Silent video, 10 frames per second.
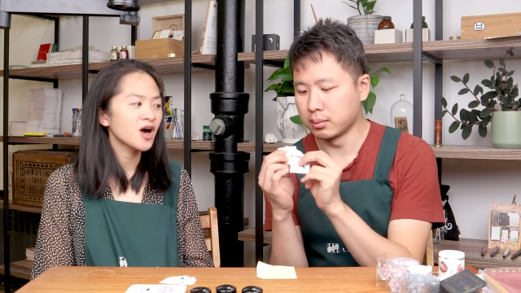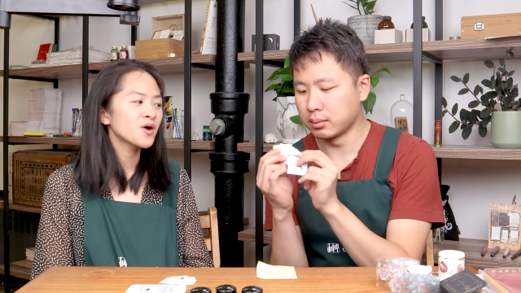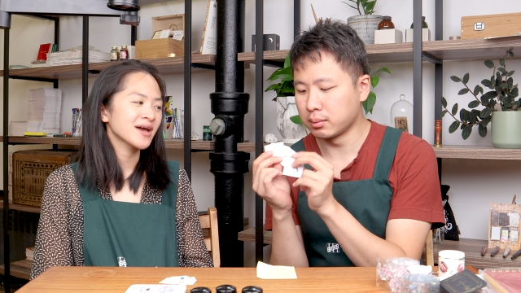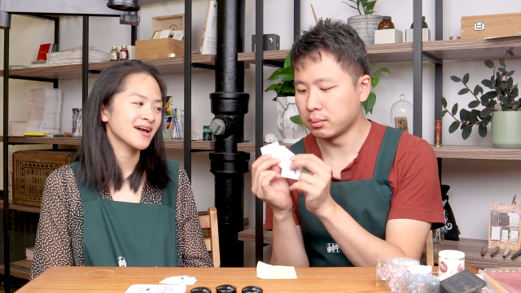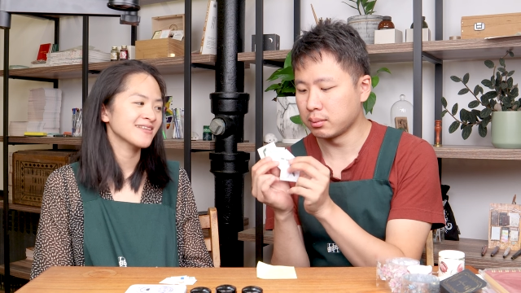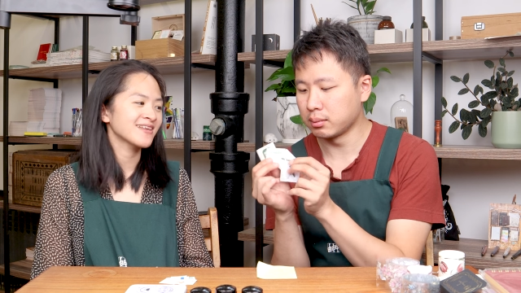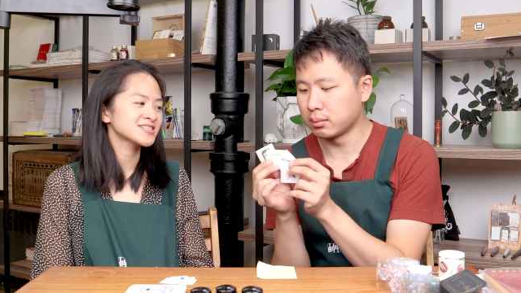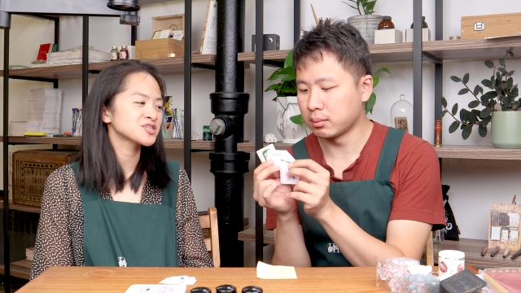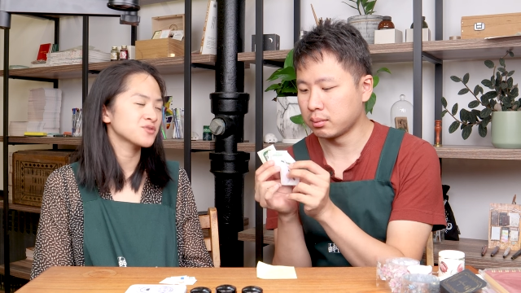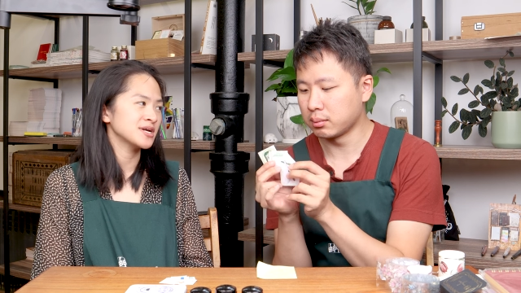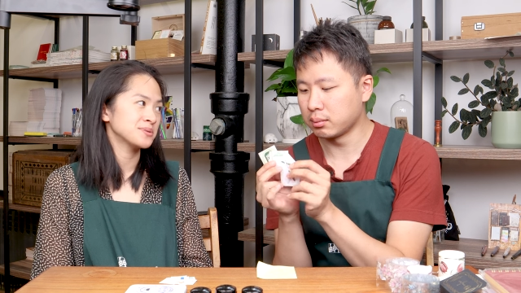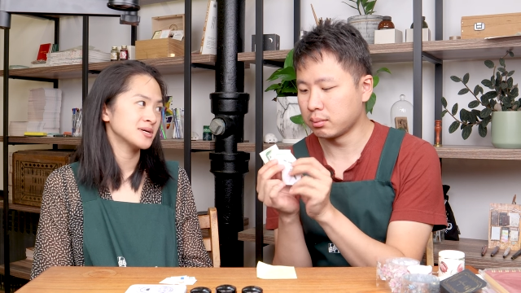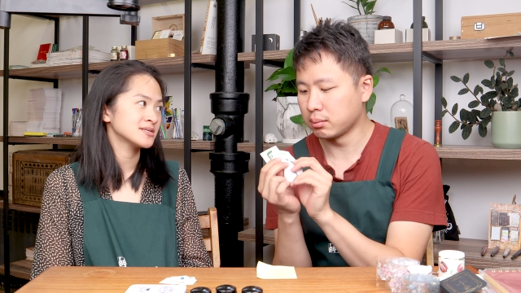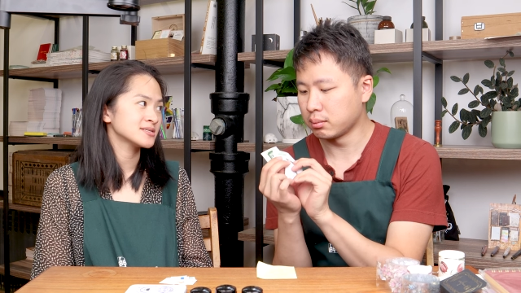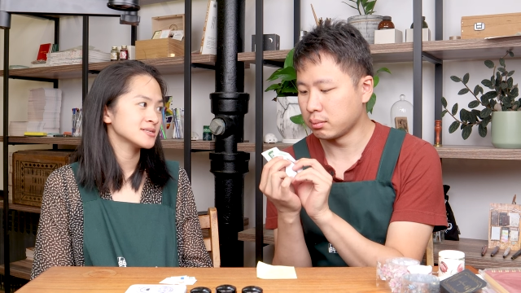Speaker 1: Okay, that's a great
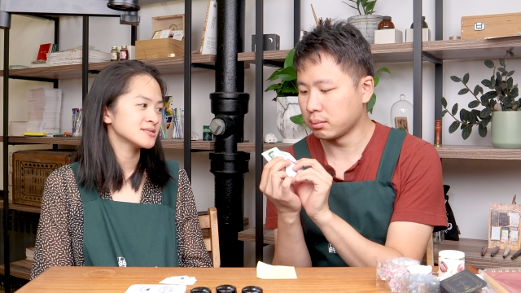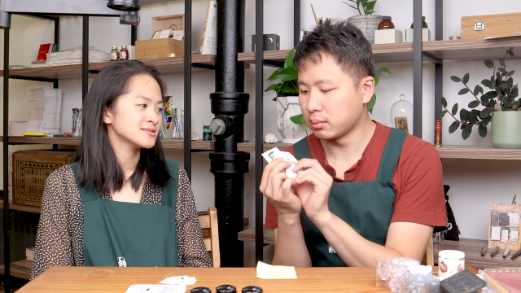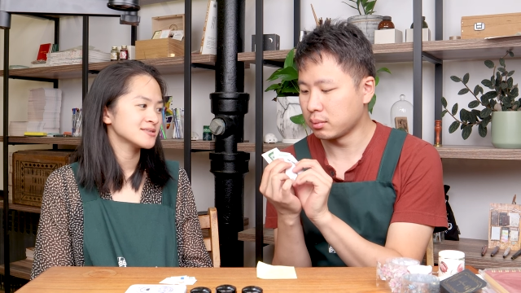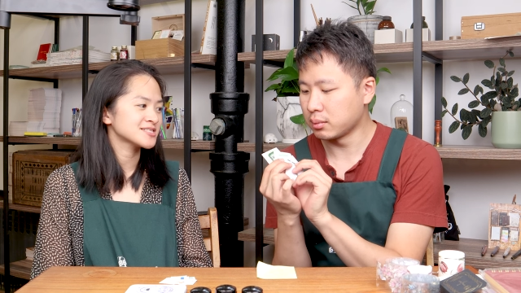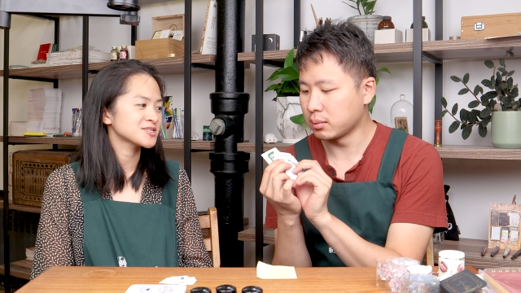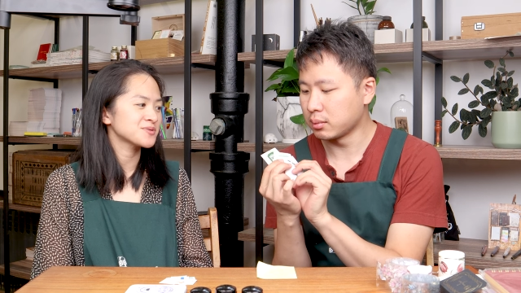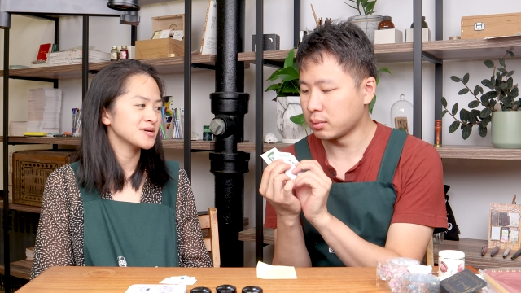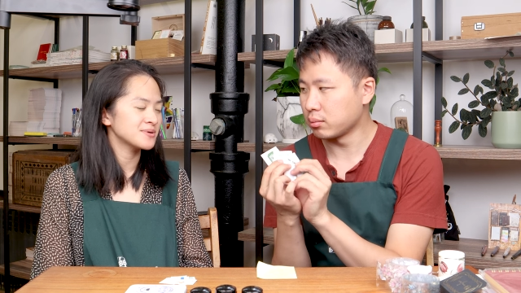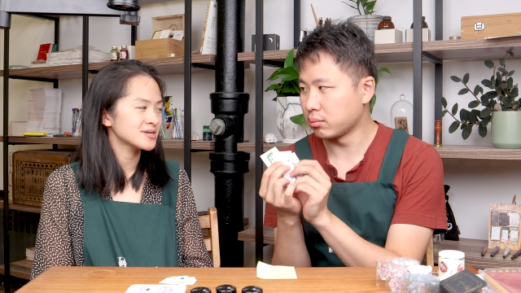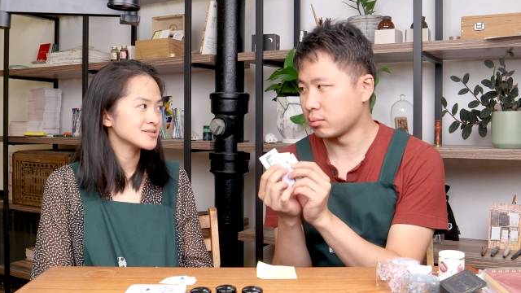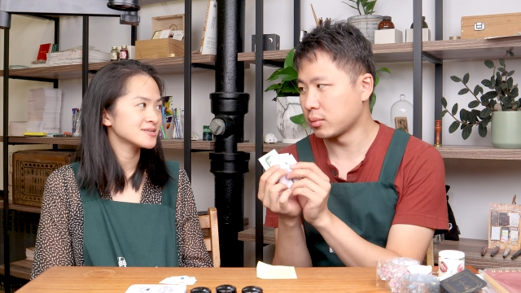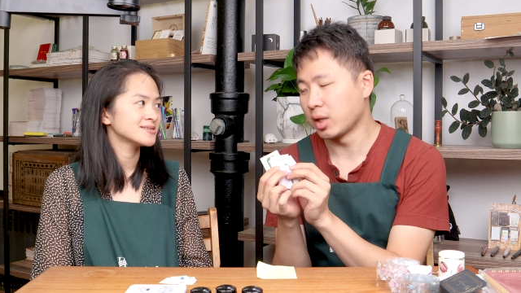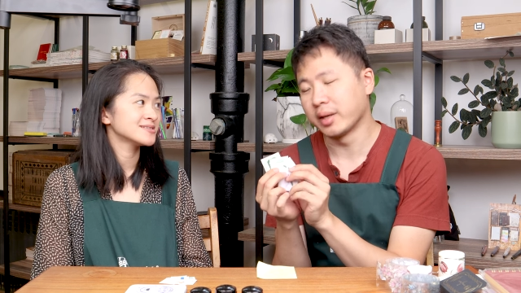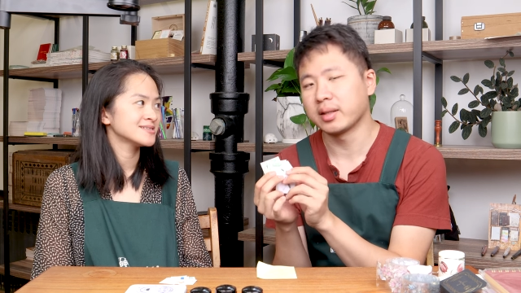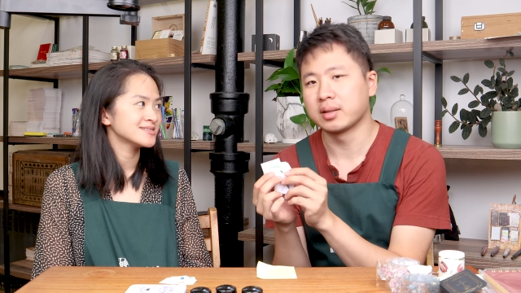one. That's a great one.
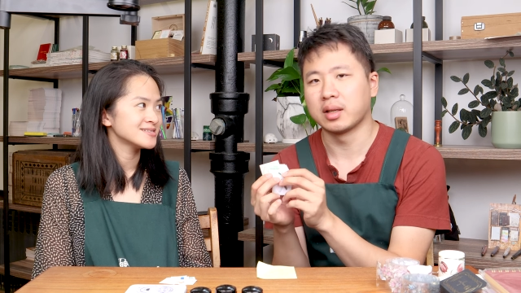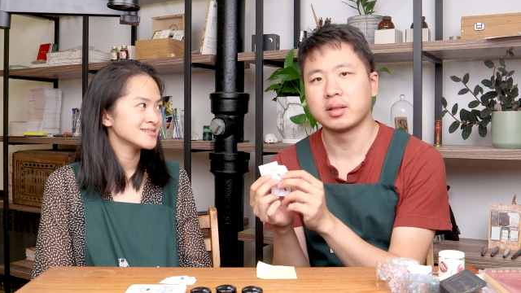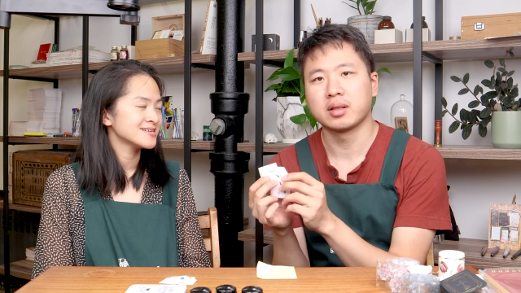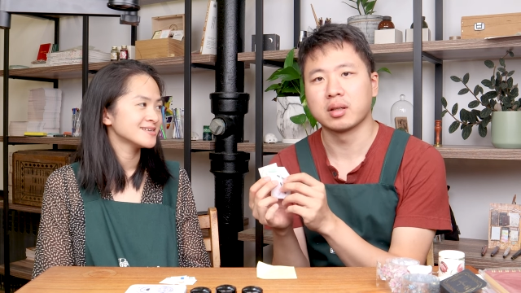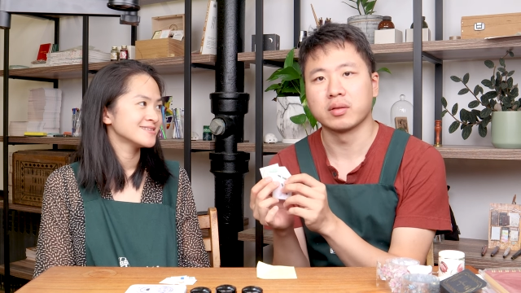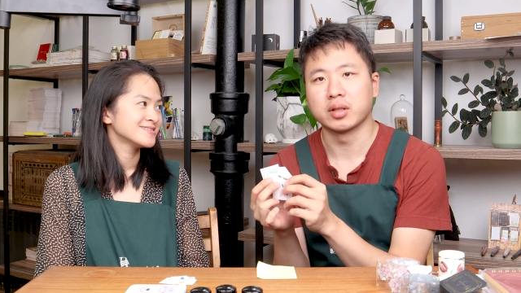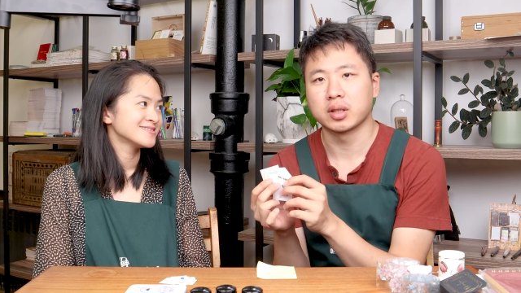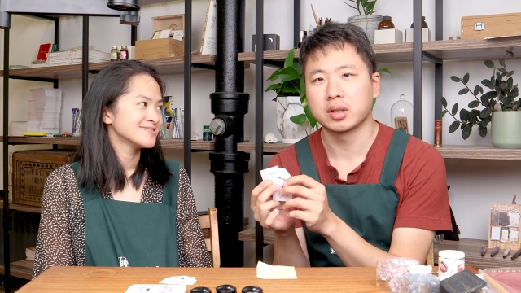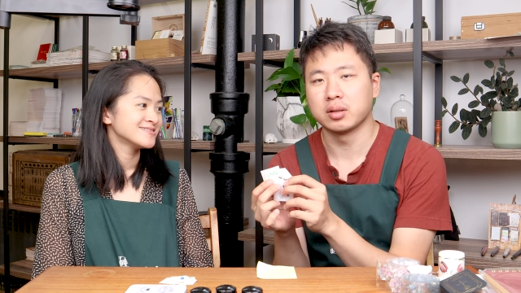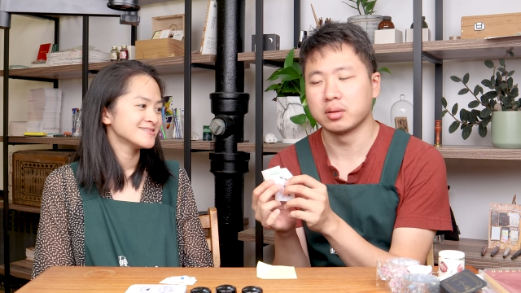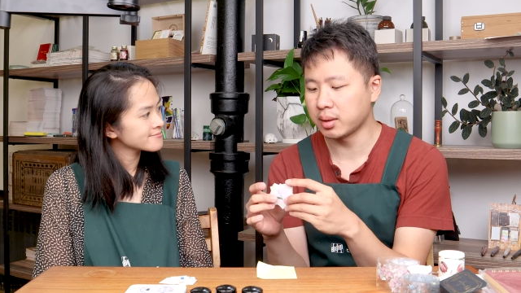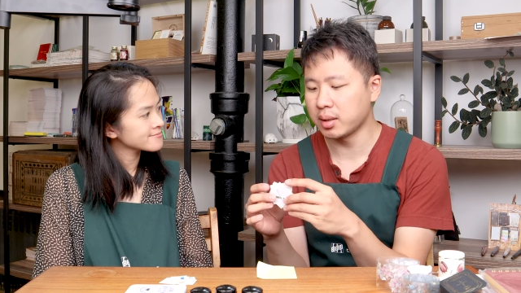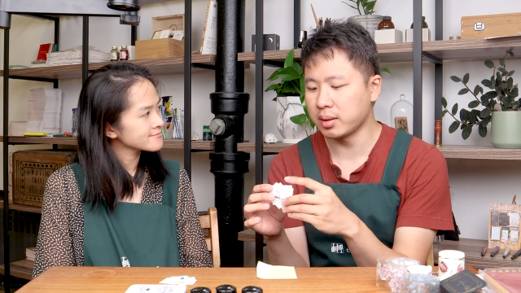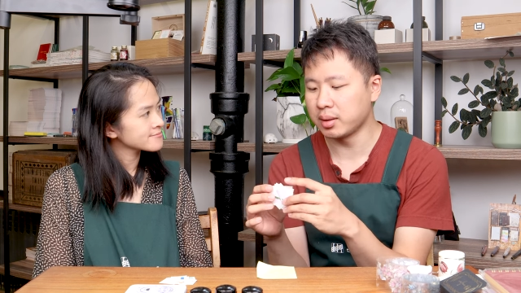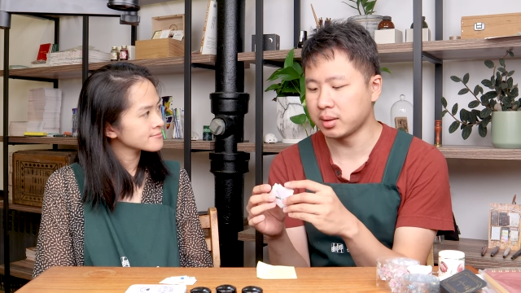
Speaker 2: Yeah, I think I think they're very cute.
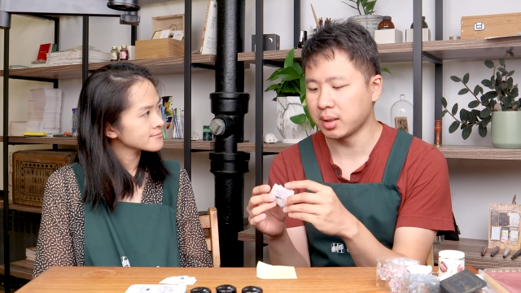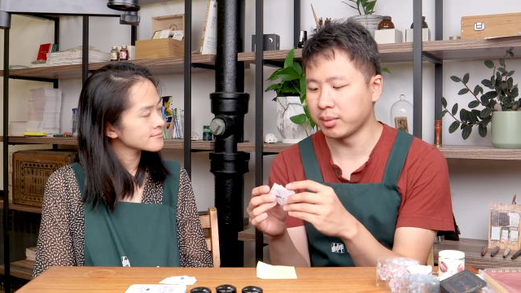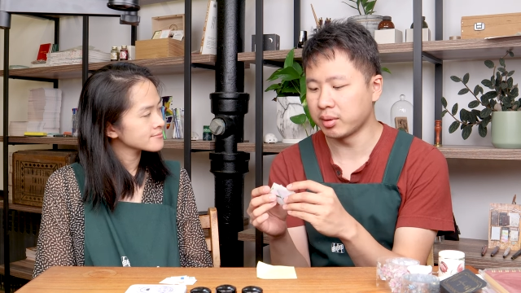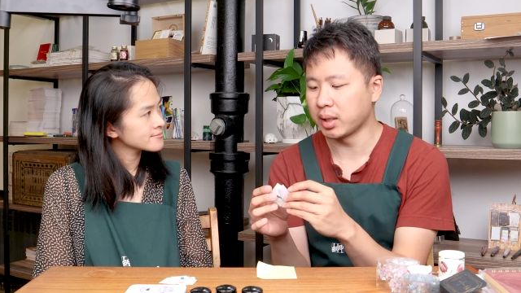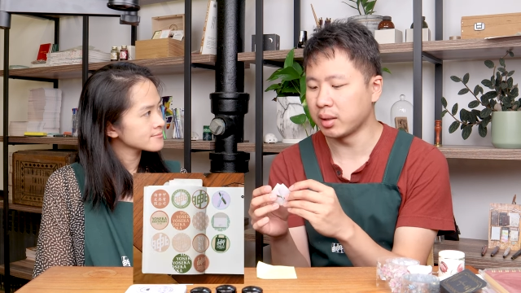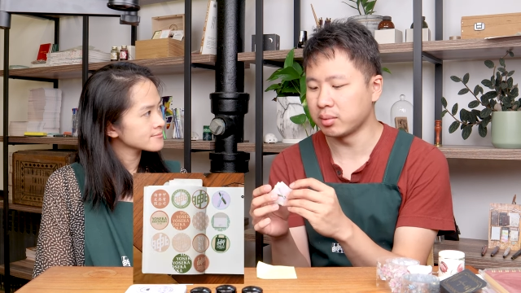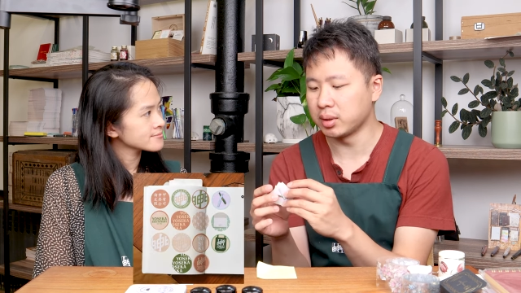Th this time around,